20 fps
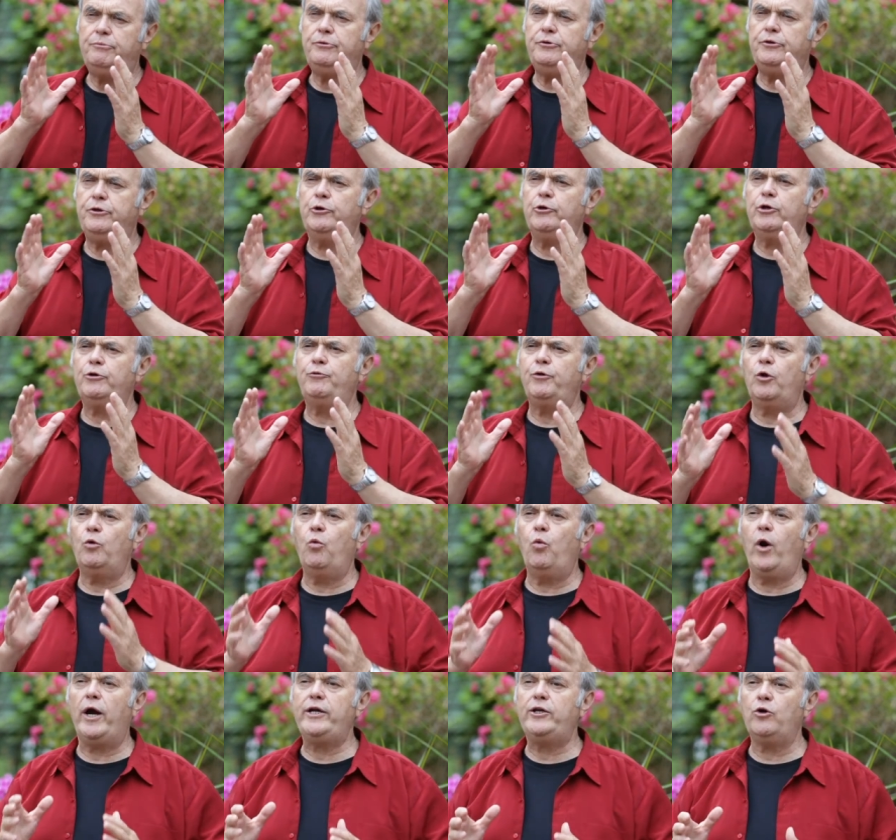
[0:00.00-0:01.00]
beautiful
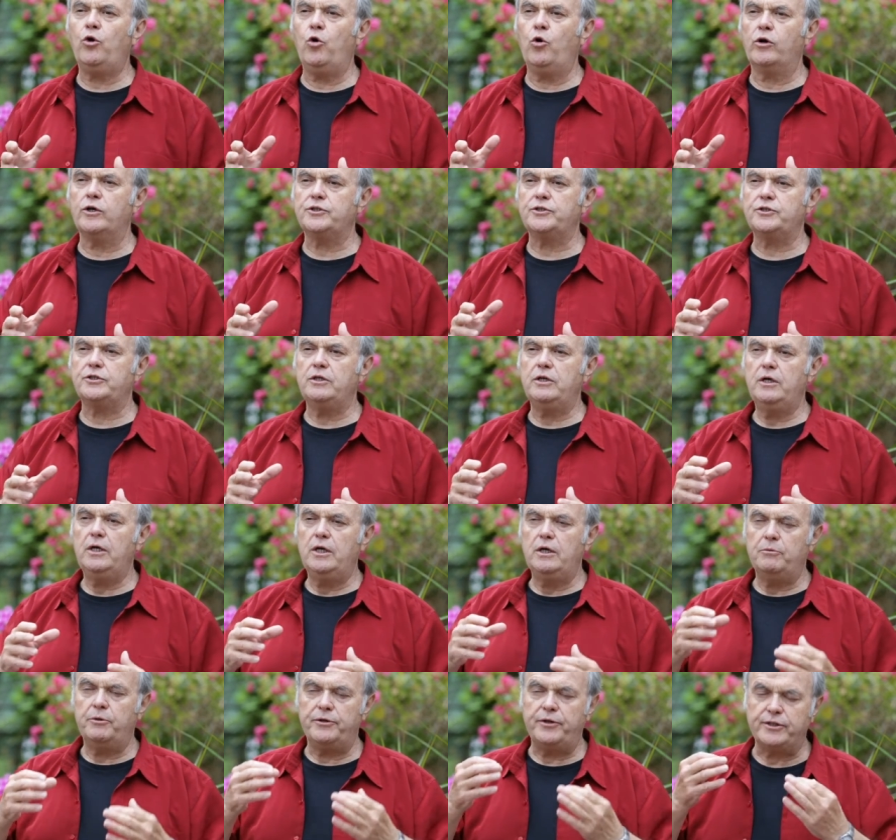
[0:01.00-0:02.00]
white horse
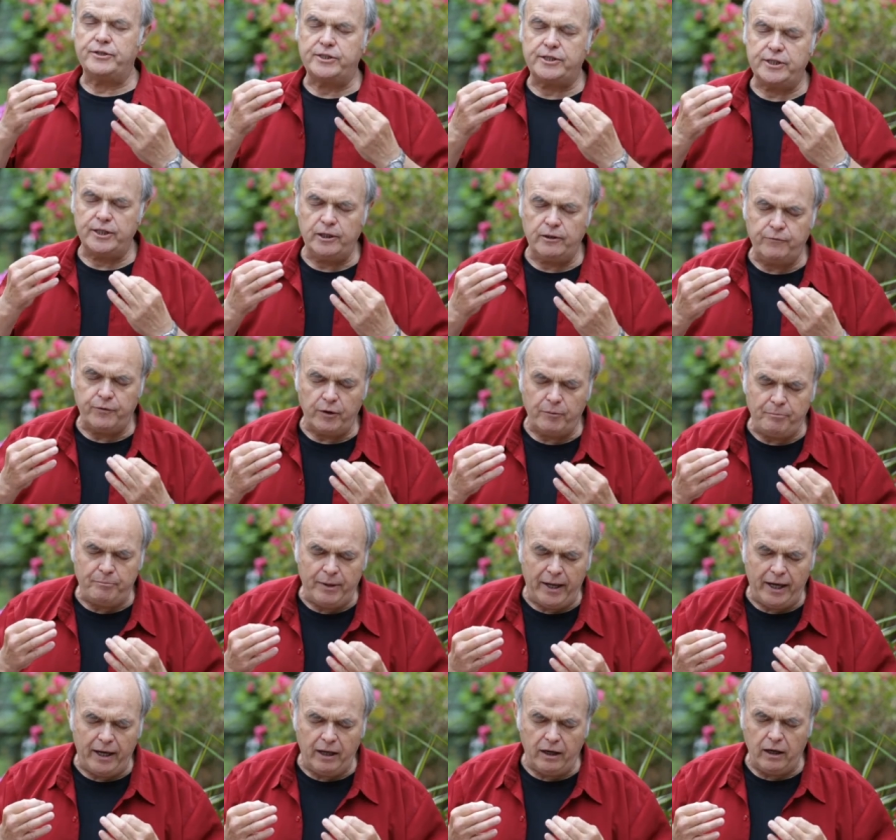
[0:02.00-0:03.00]
with a silver
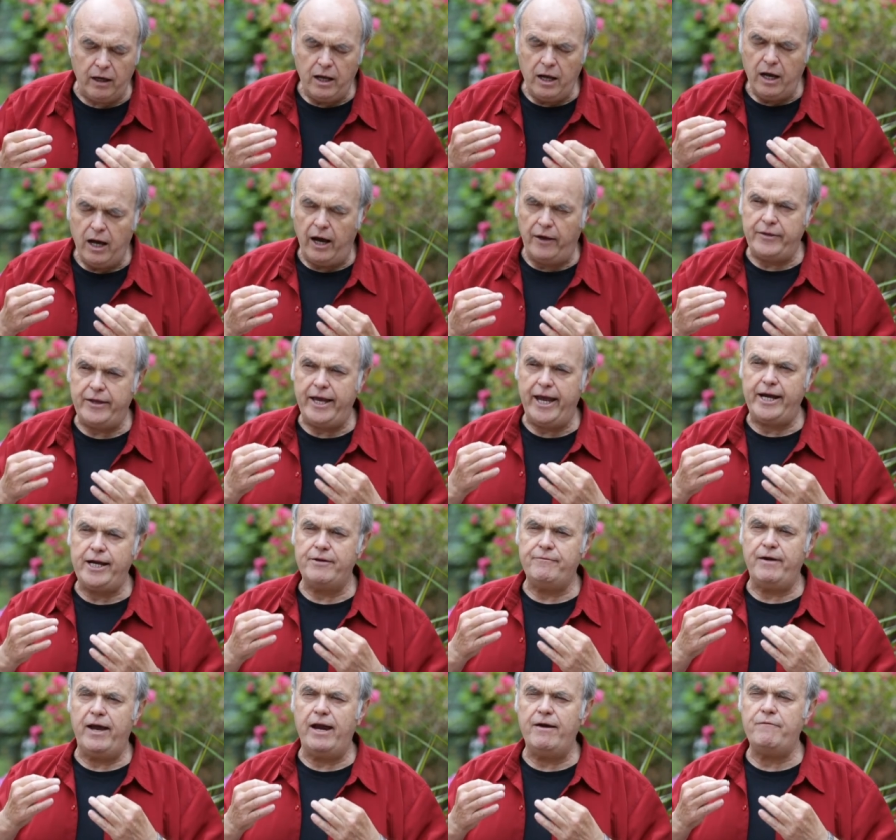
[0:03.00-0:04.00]
bell on the end
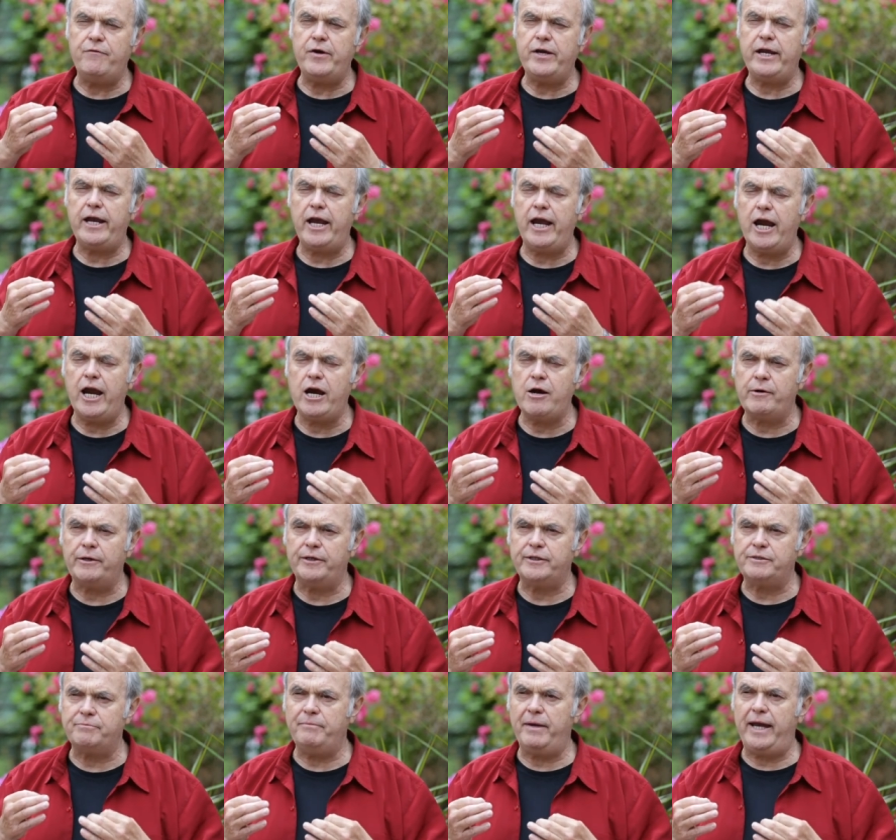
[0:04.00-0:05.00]
of every hair in
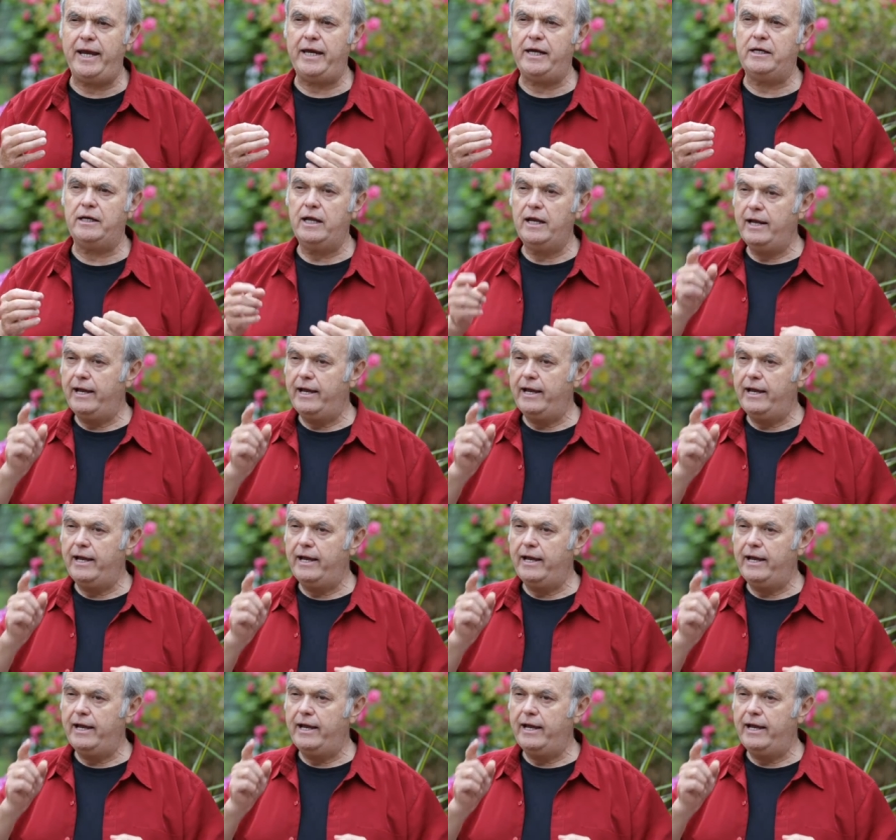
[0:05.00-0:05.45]
its mane.